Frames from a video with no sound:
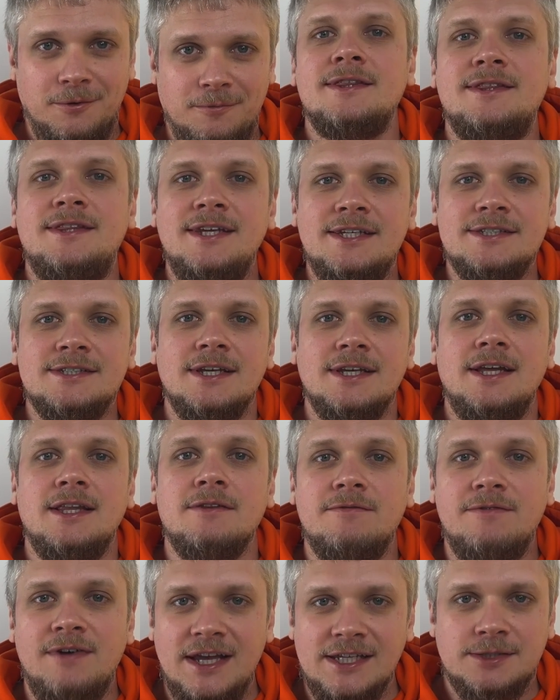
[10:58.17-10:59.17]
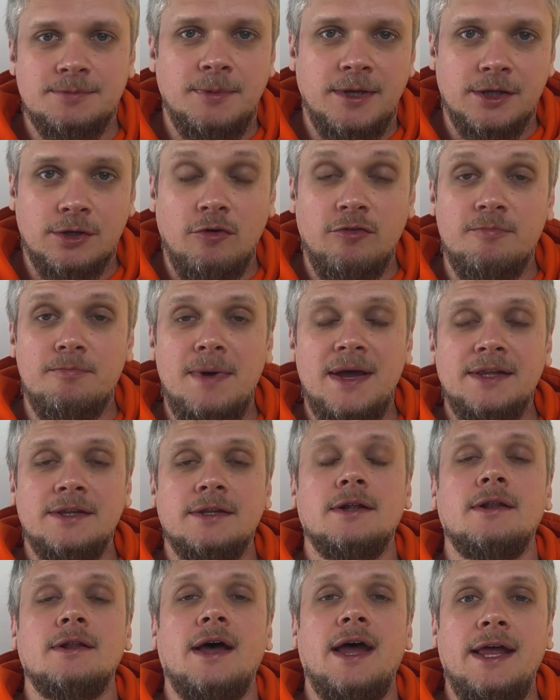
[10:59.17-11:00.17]
This investment of
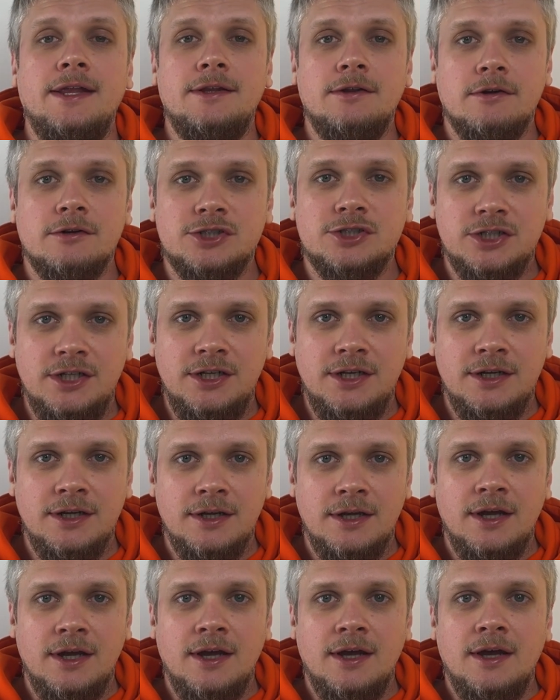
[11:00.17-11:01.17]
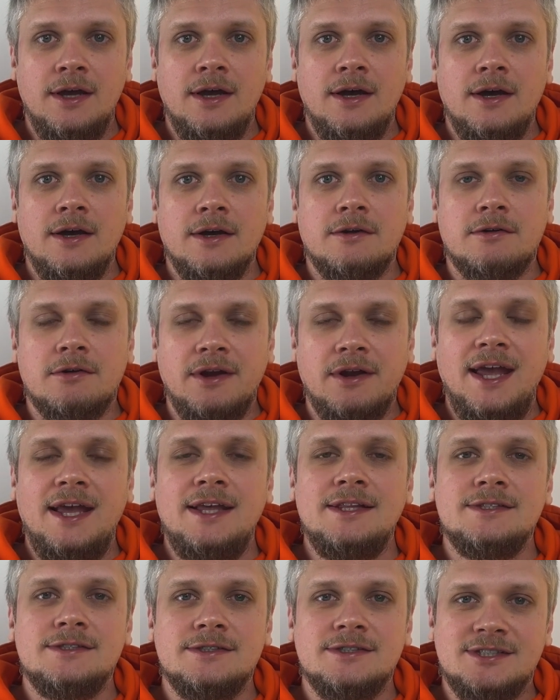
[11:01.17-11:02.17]
mental energy
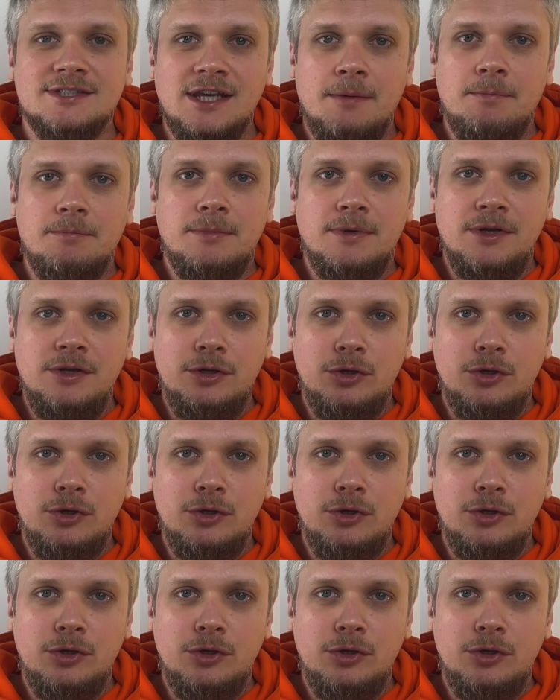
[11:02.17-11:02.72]
creates some